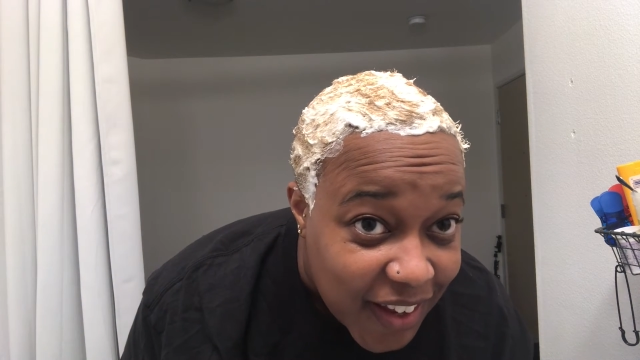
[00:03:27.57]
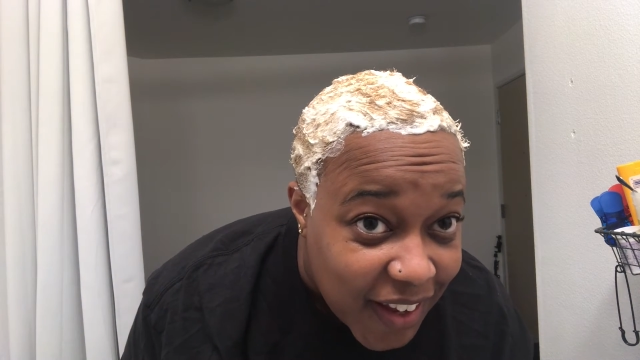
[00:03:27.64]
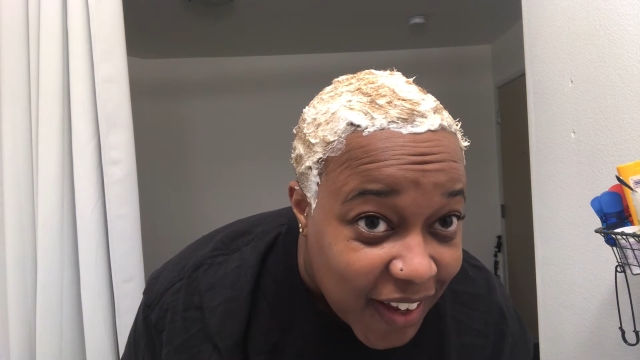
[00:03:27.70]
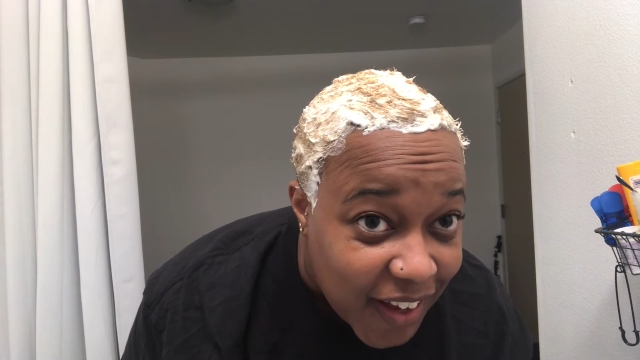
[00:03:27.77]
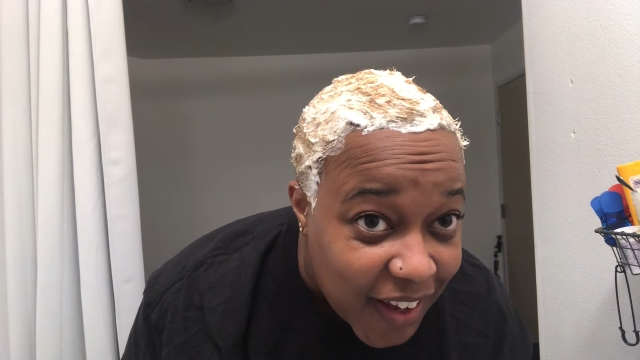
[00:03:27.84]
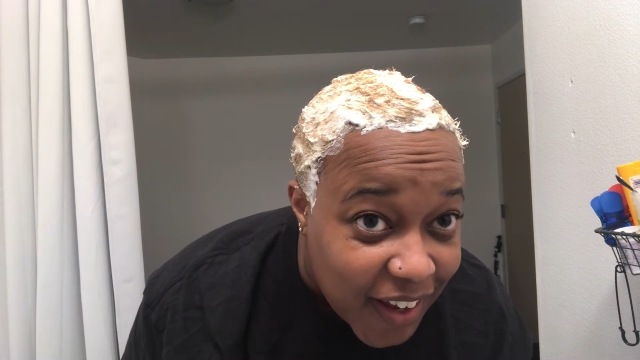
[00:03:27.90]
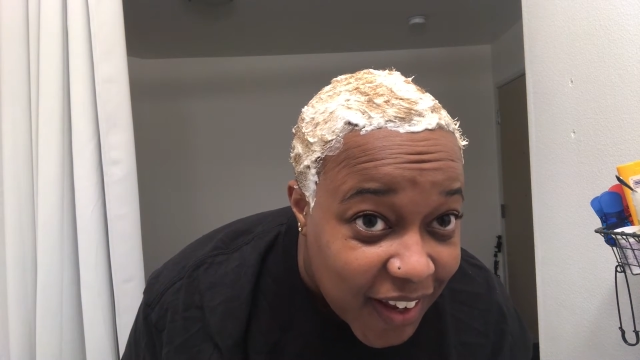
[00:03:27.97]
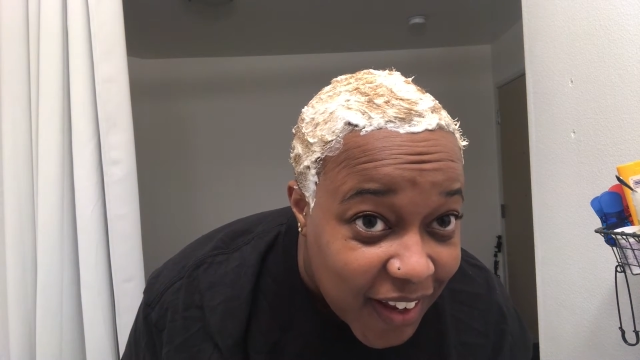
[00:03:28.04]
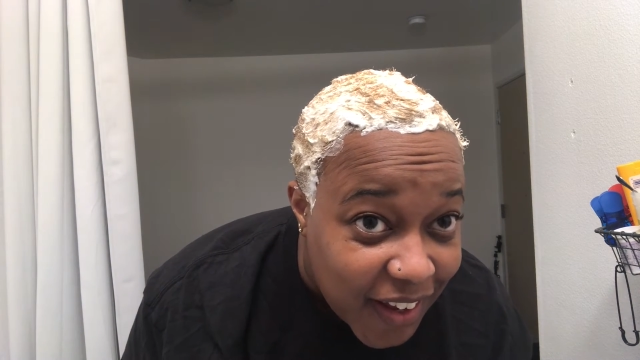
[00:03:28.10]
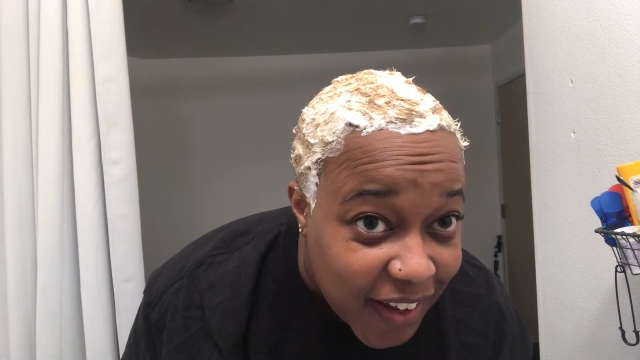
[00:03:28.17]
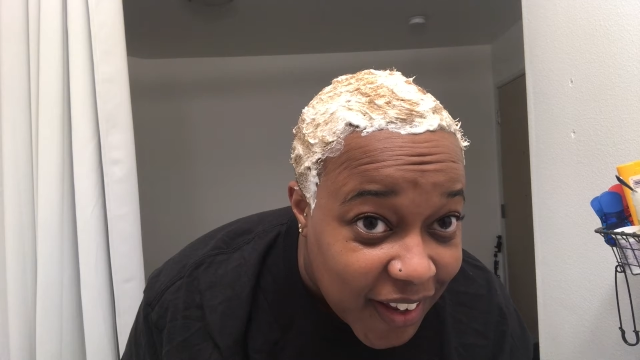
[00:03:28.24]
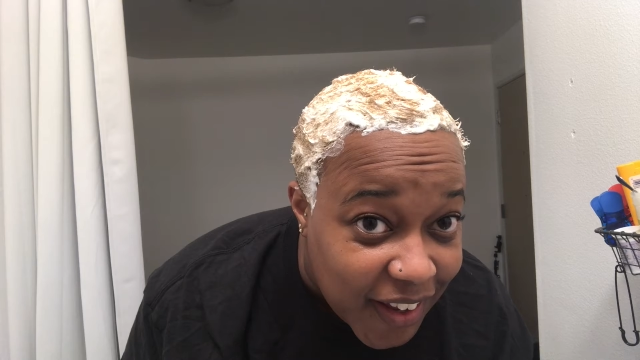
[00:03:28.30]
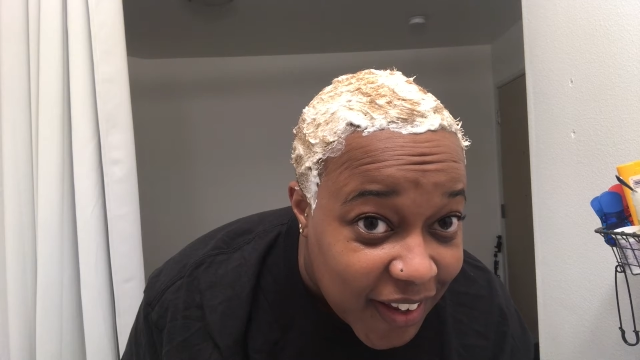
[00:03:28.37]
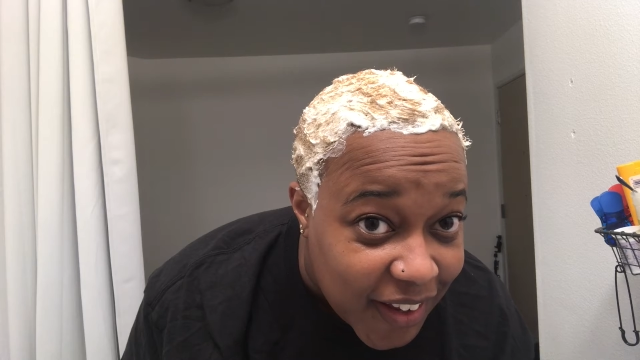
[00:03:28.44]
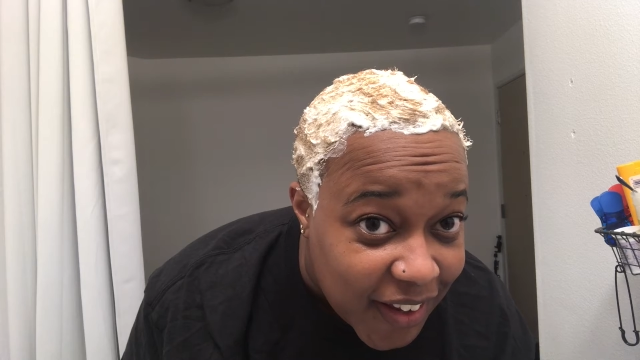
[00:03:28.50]

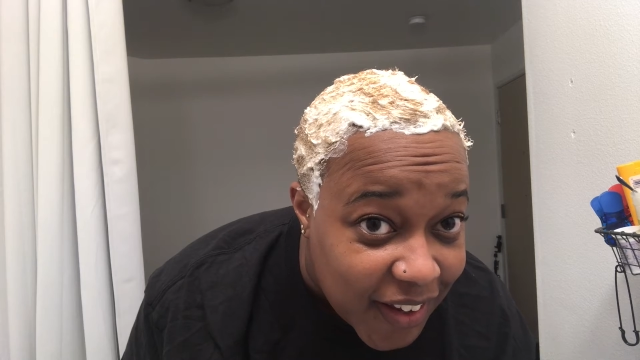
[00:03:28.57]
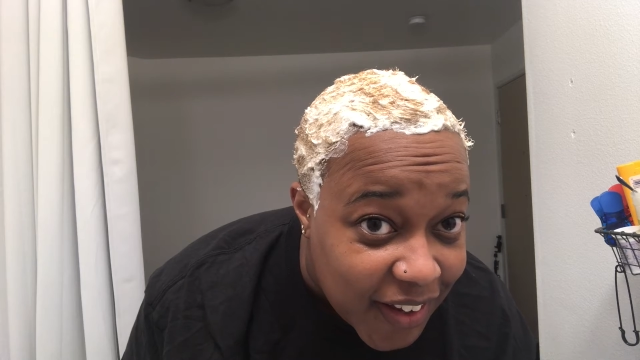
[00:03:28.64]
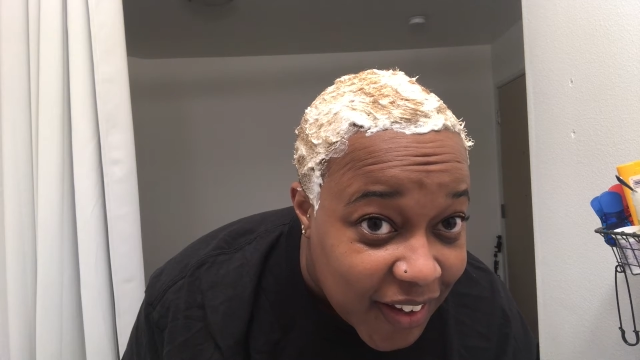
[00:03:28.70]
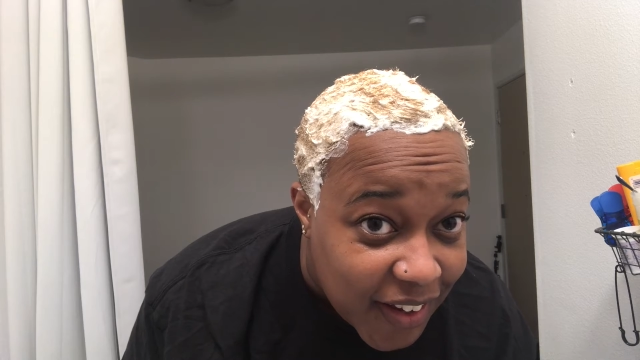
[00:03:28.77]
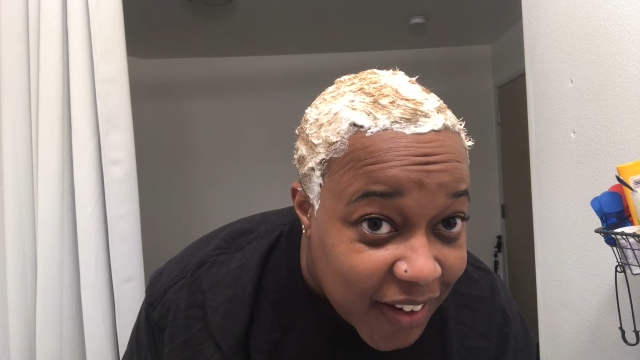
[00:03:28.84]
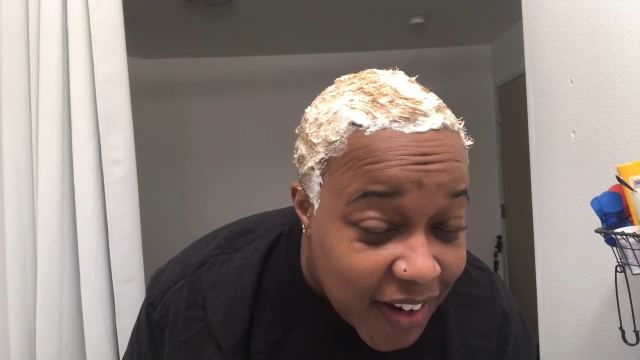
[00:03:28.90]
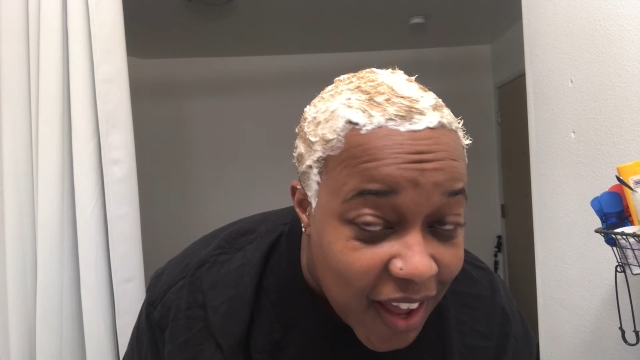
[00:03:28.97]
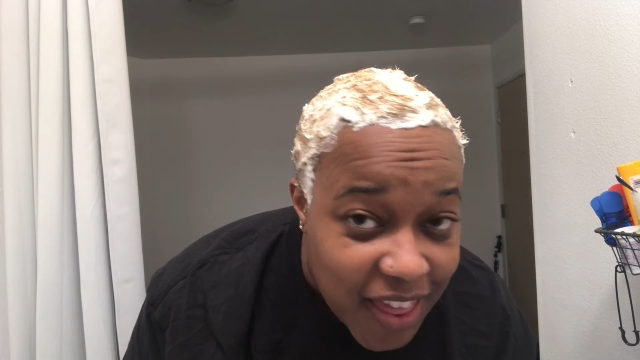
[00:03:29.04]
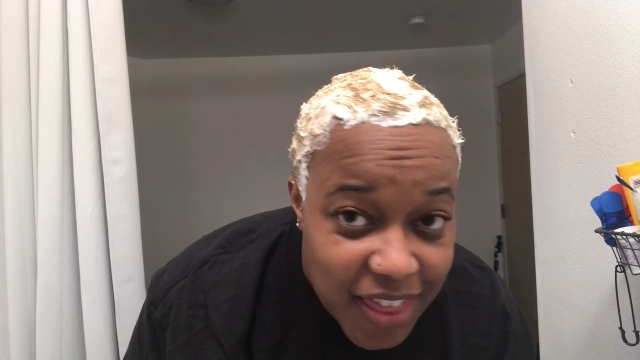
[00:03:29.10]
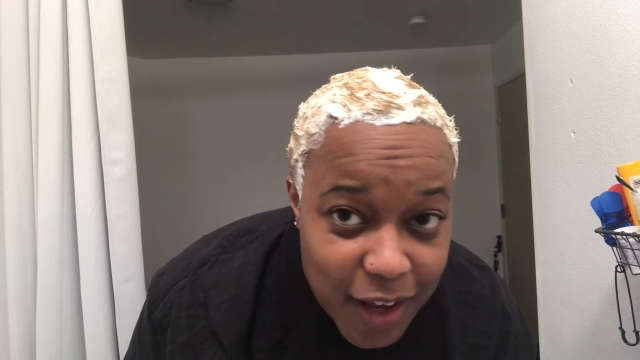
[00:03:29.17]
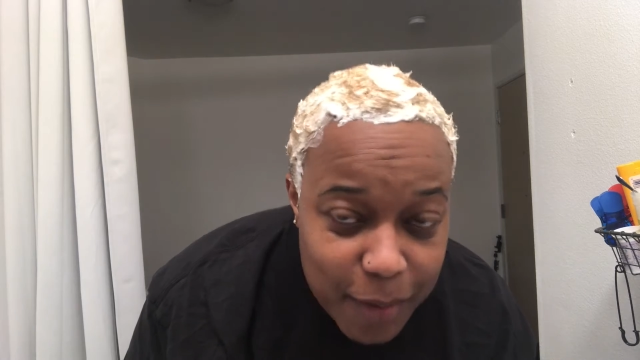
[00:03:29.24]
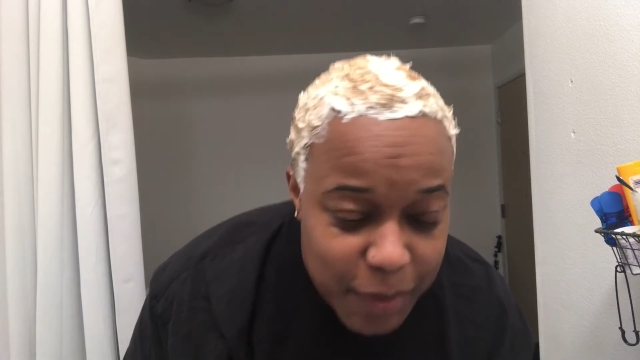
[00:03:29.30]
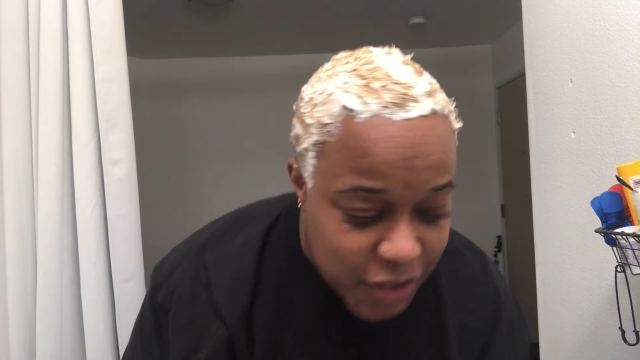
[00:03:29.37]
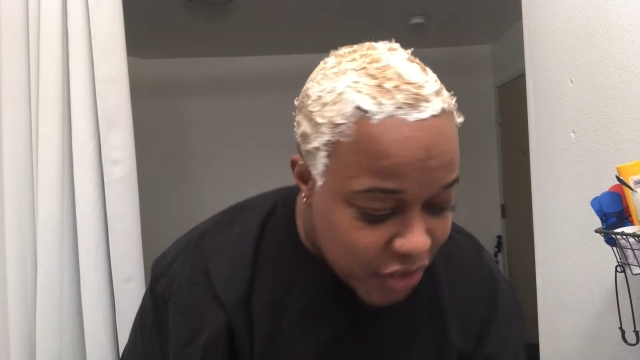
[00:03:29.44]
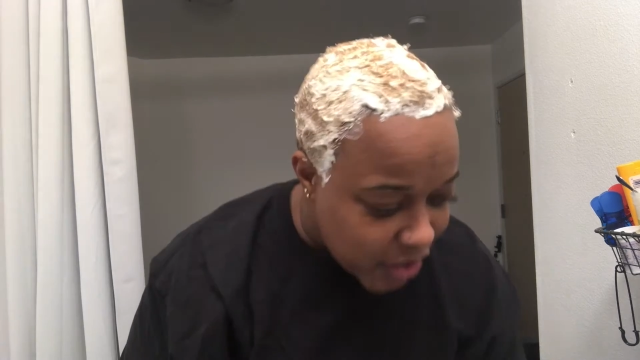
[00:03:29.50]
and I think I'm
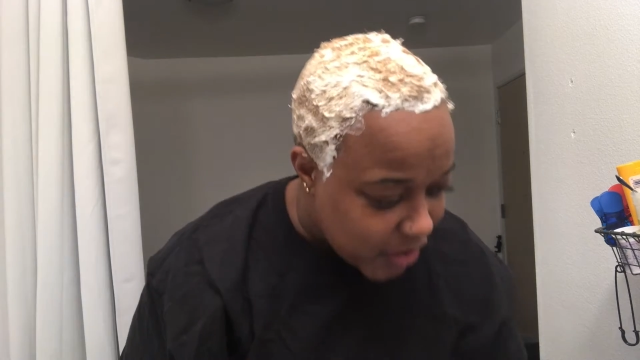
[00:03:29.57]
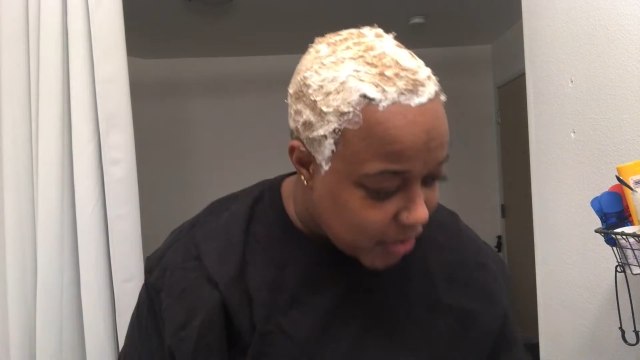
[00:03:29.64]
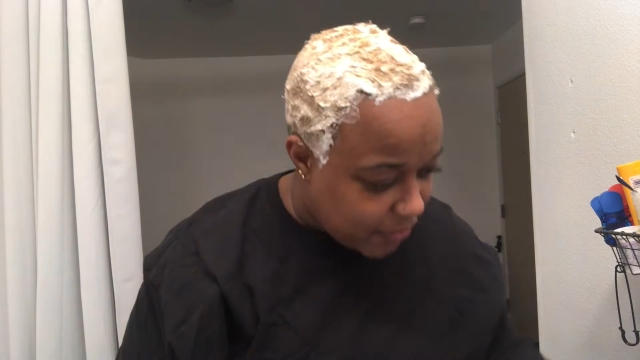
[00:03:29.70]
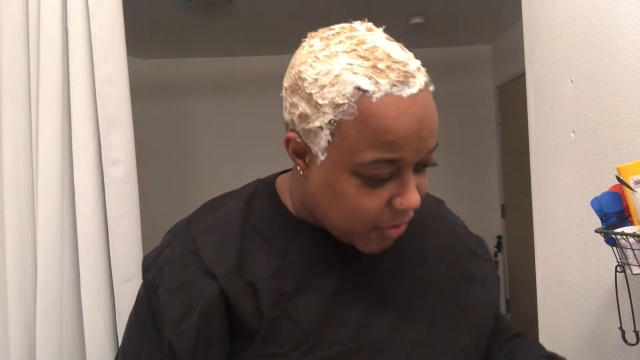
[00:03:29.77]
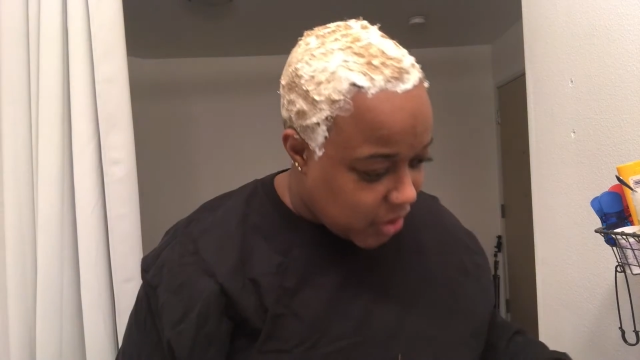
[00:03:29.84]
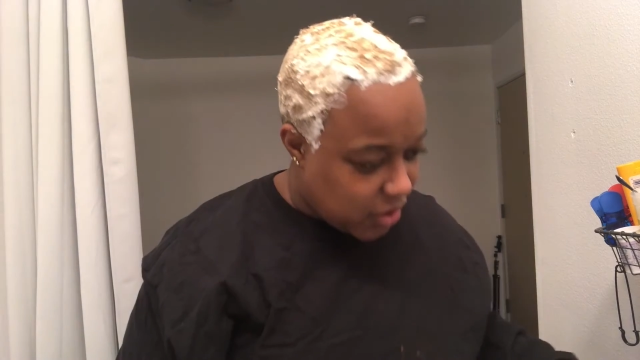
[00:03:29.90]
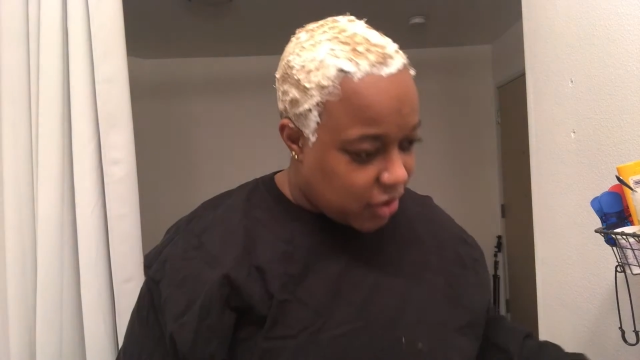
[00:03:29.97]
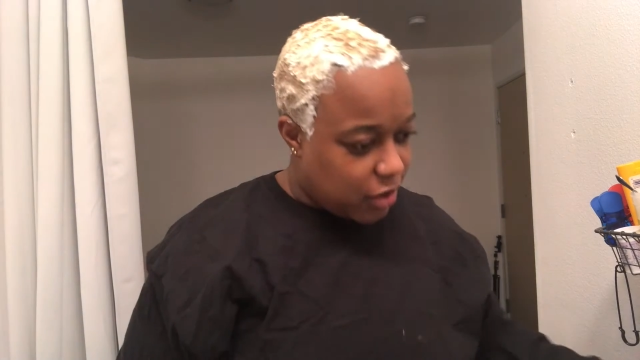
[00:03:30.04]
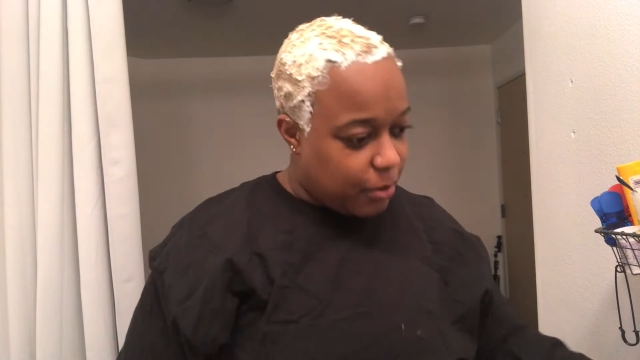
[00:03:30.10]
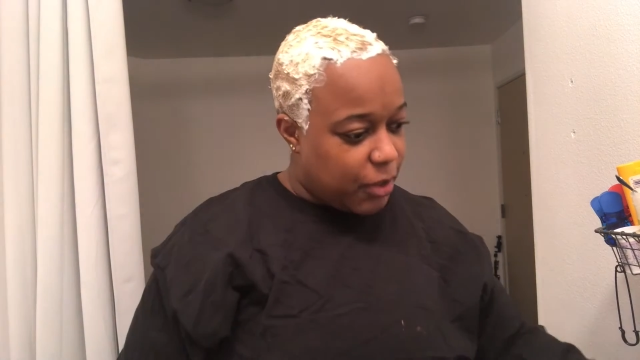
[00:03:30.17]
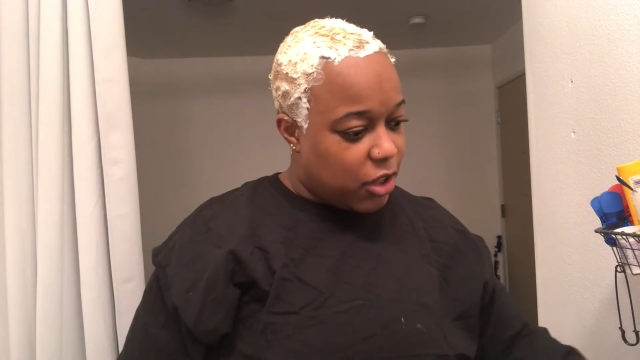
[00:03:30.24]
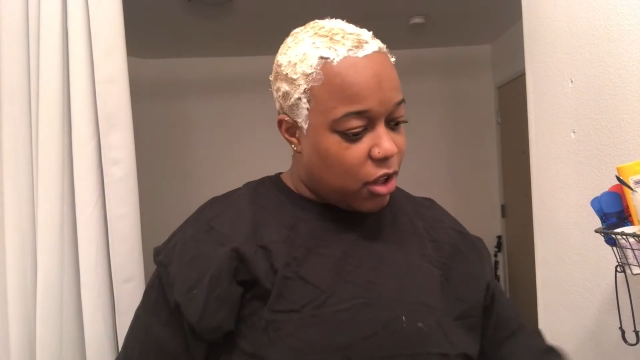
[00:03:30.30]
gonna try to leave it in a little bit